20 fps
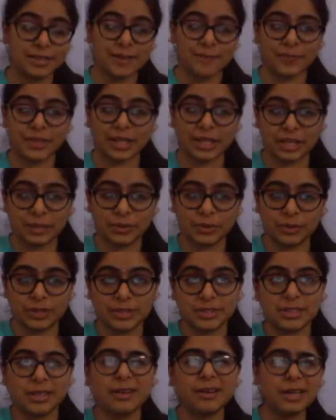something new,
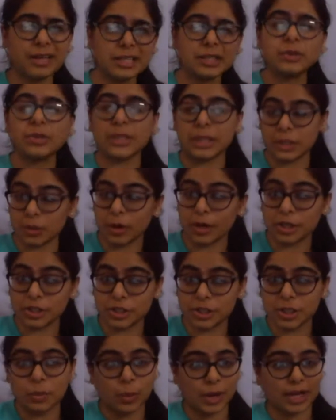learn a new
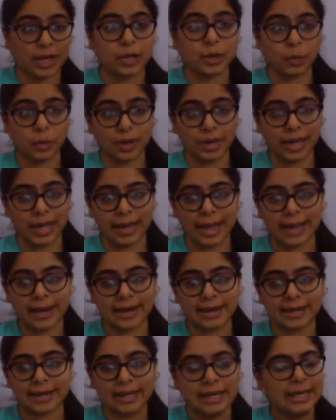technology while you're working
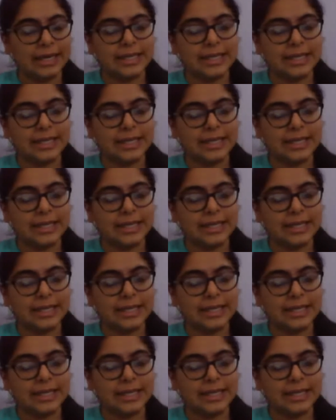at it.